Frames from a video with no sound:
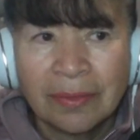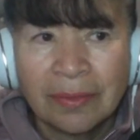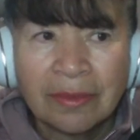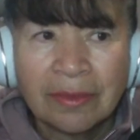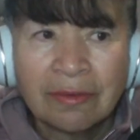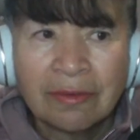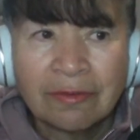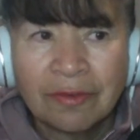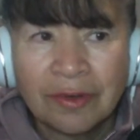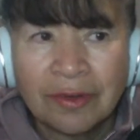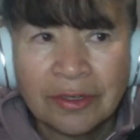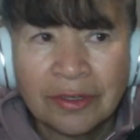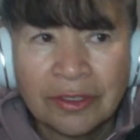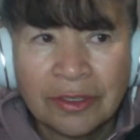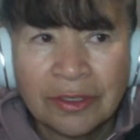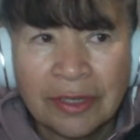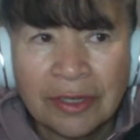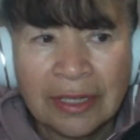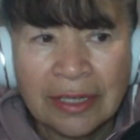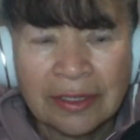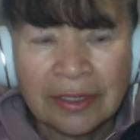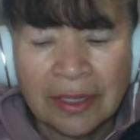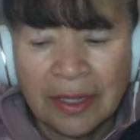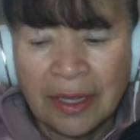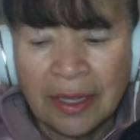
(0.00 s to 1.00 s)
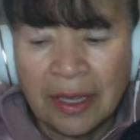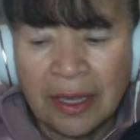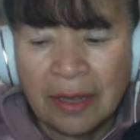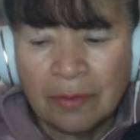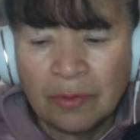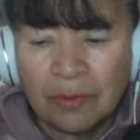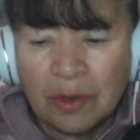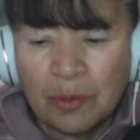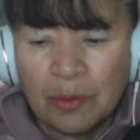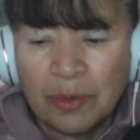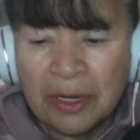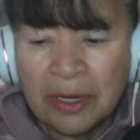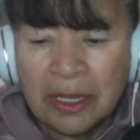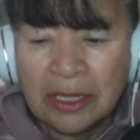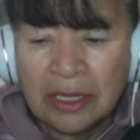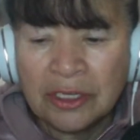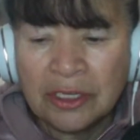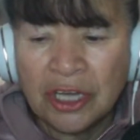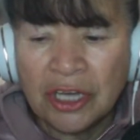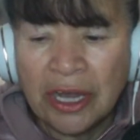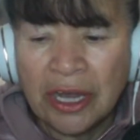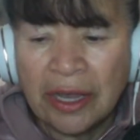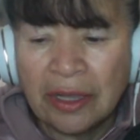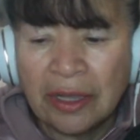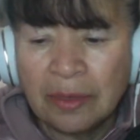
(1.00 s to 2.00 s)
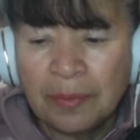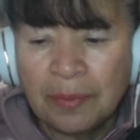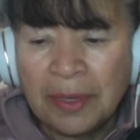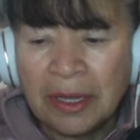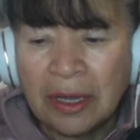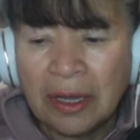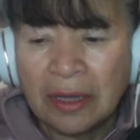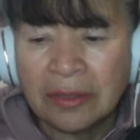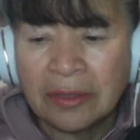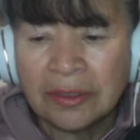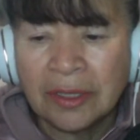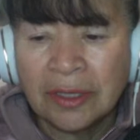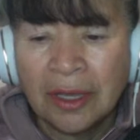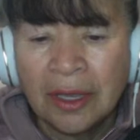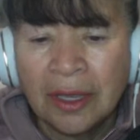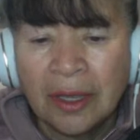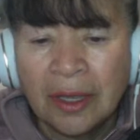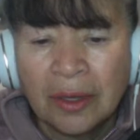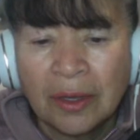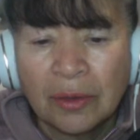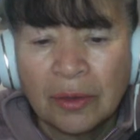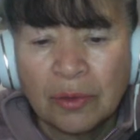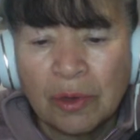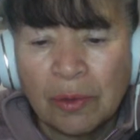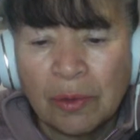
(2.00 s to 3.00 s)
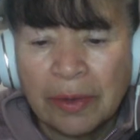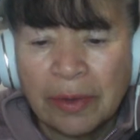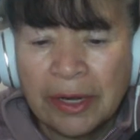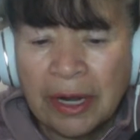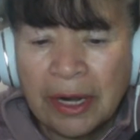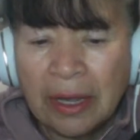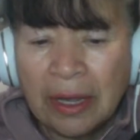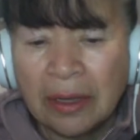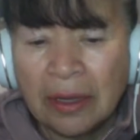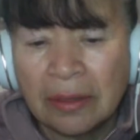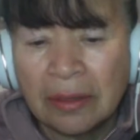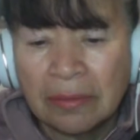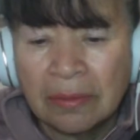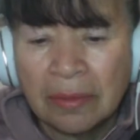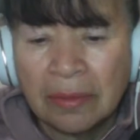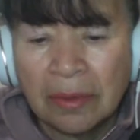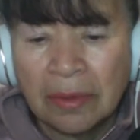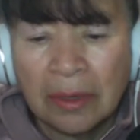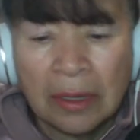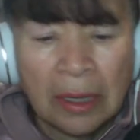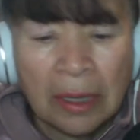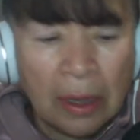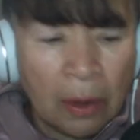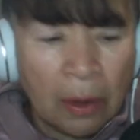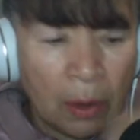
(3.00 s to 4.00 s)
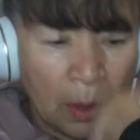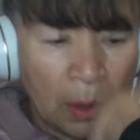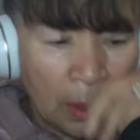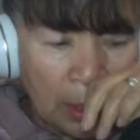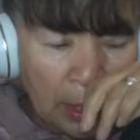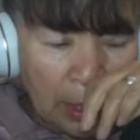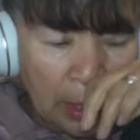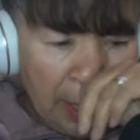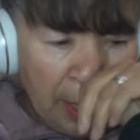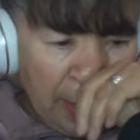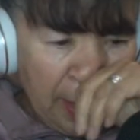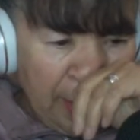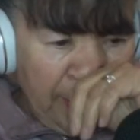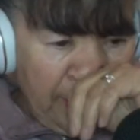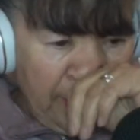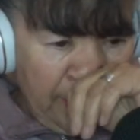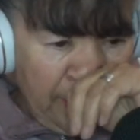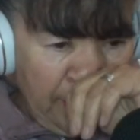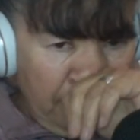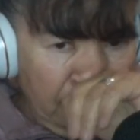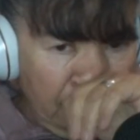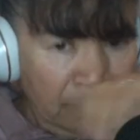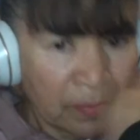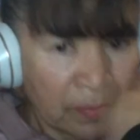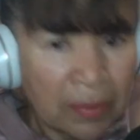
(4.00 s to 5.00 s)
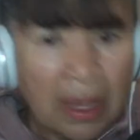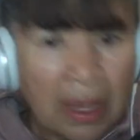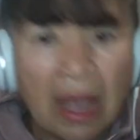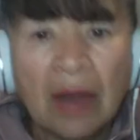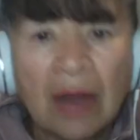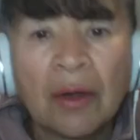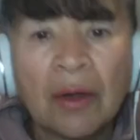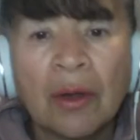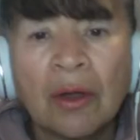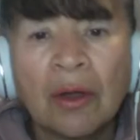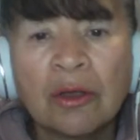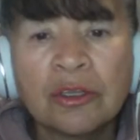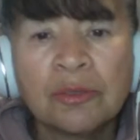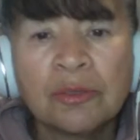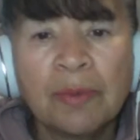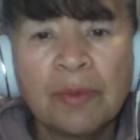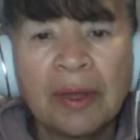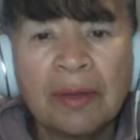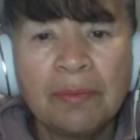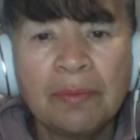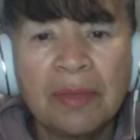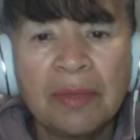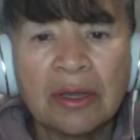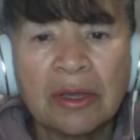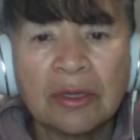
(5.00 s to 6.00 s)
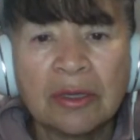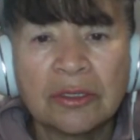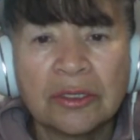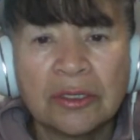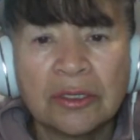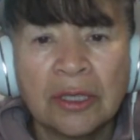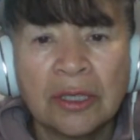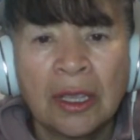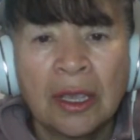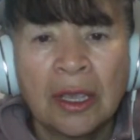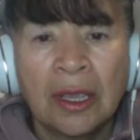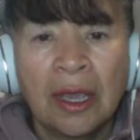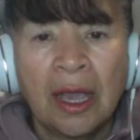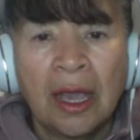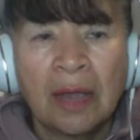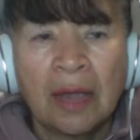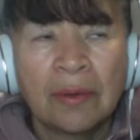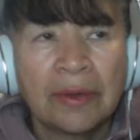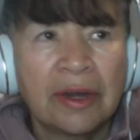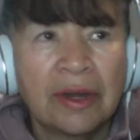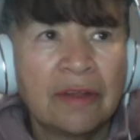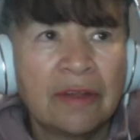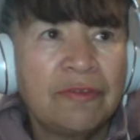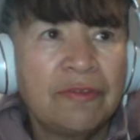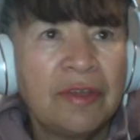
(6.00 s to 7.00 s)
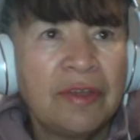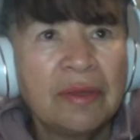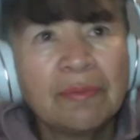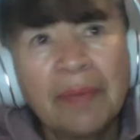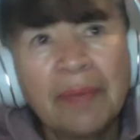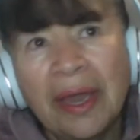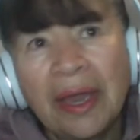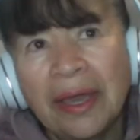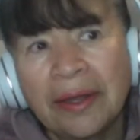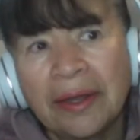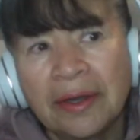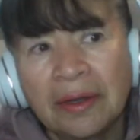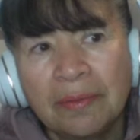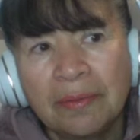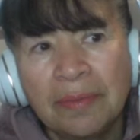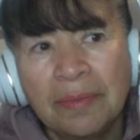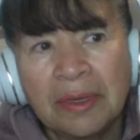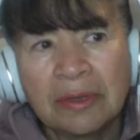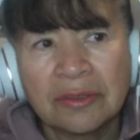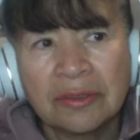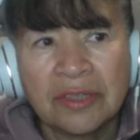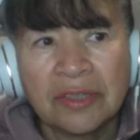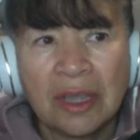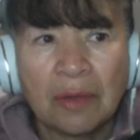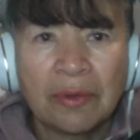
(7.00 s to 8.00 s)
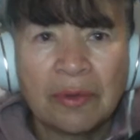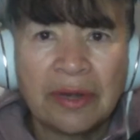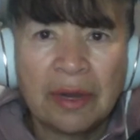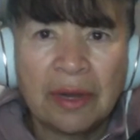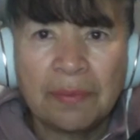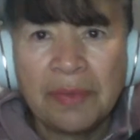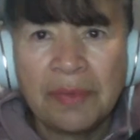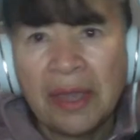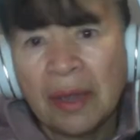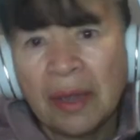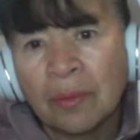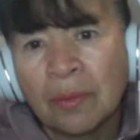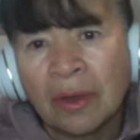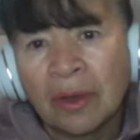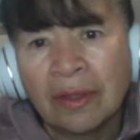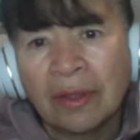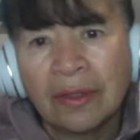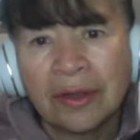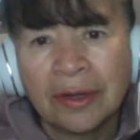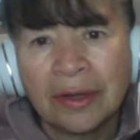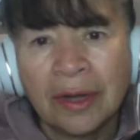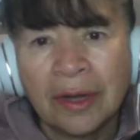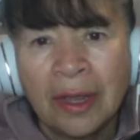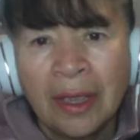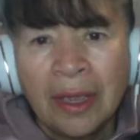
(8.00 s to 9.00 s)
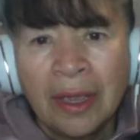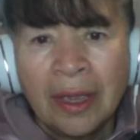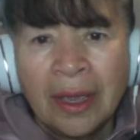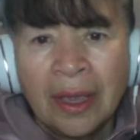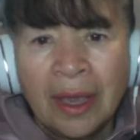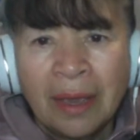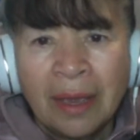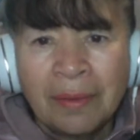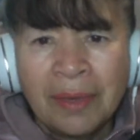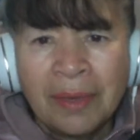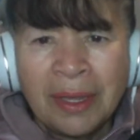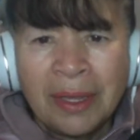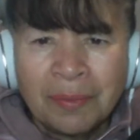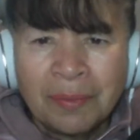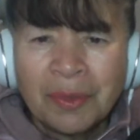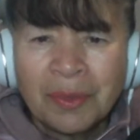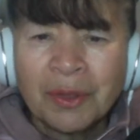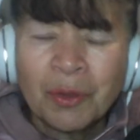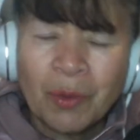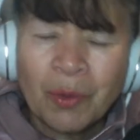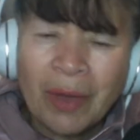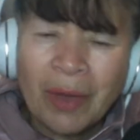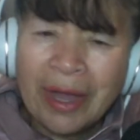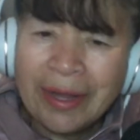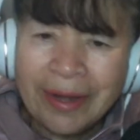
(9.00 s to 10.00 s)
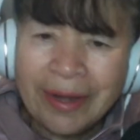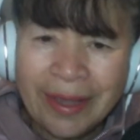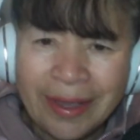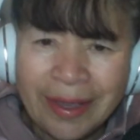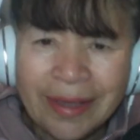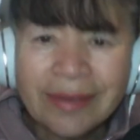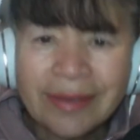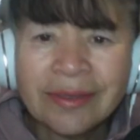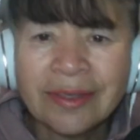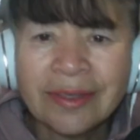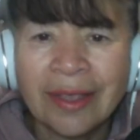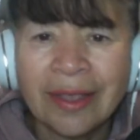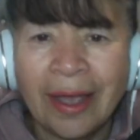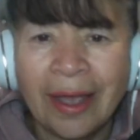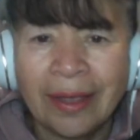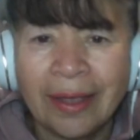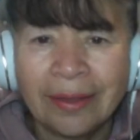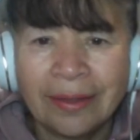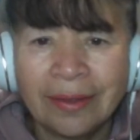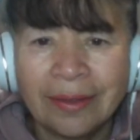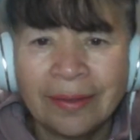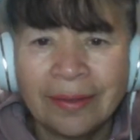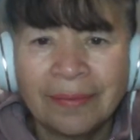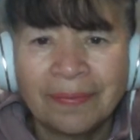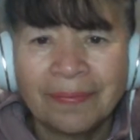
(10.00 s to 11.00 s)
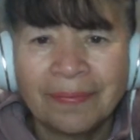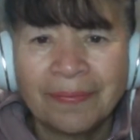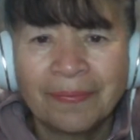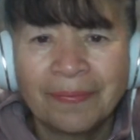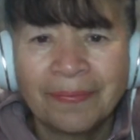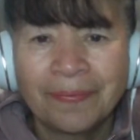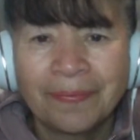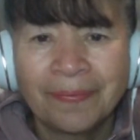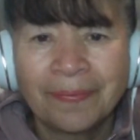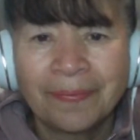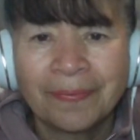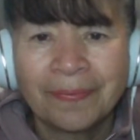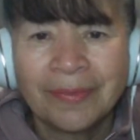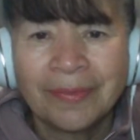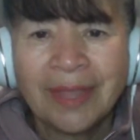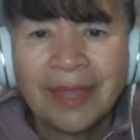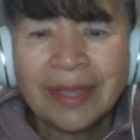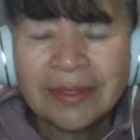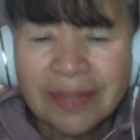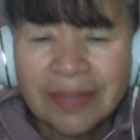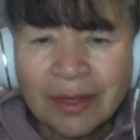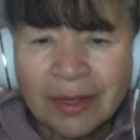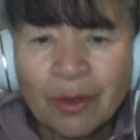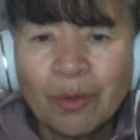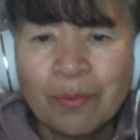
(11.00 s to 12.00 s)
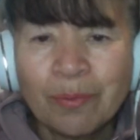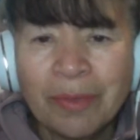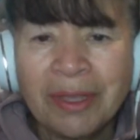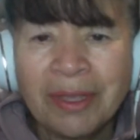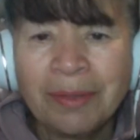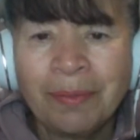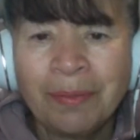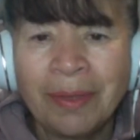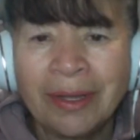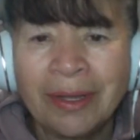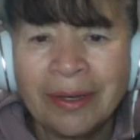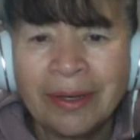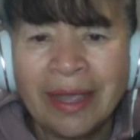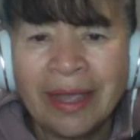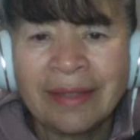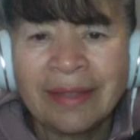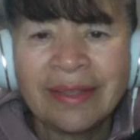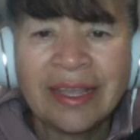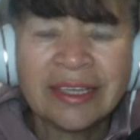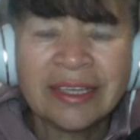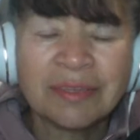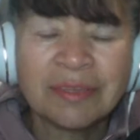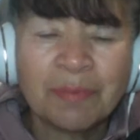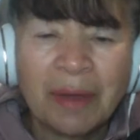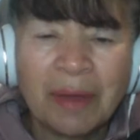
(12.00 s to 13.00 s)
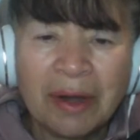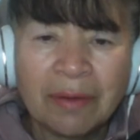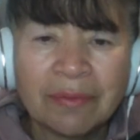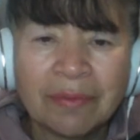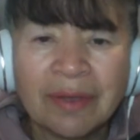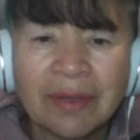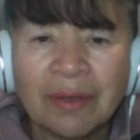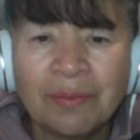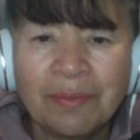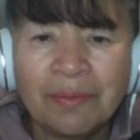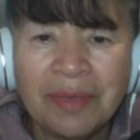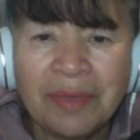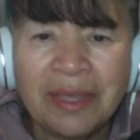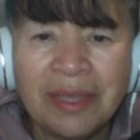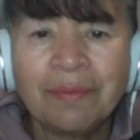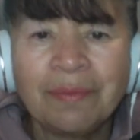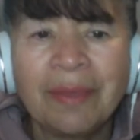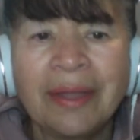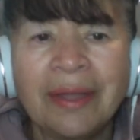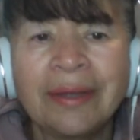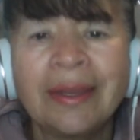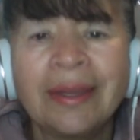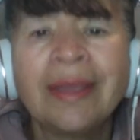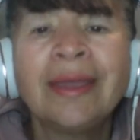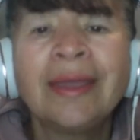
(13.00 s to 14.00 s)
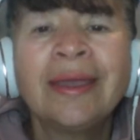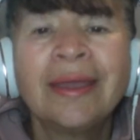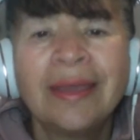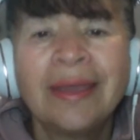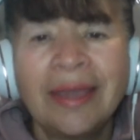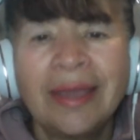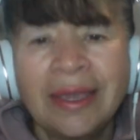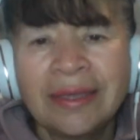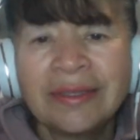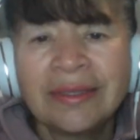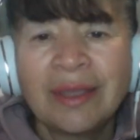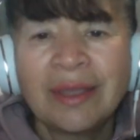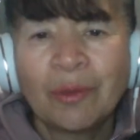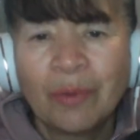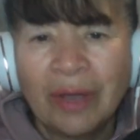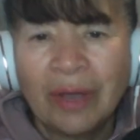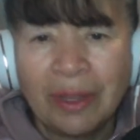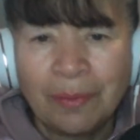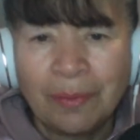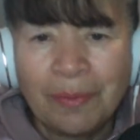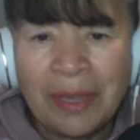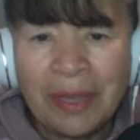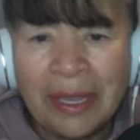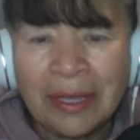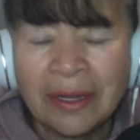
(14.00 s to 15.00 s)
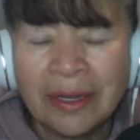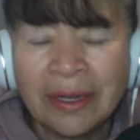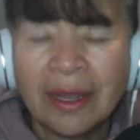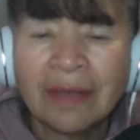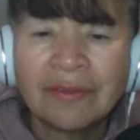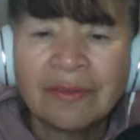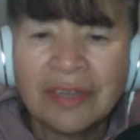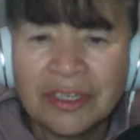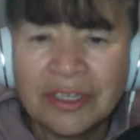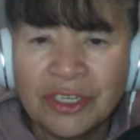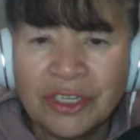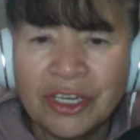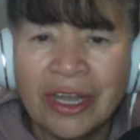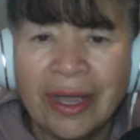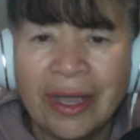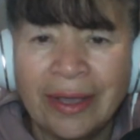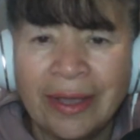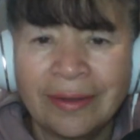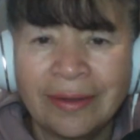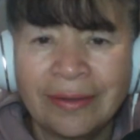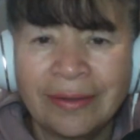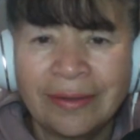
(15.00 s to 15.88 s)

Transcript: Unfortunately, we bring a child because we want to hold our husband, because I want to feel better, because I want to be a mother. I mean, but why is that? That's a commitment, and that's part of commitment is the well-being of the child.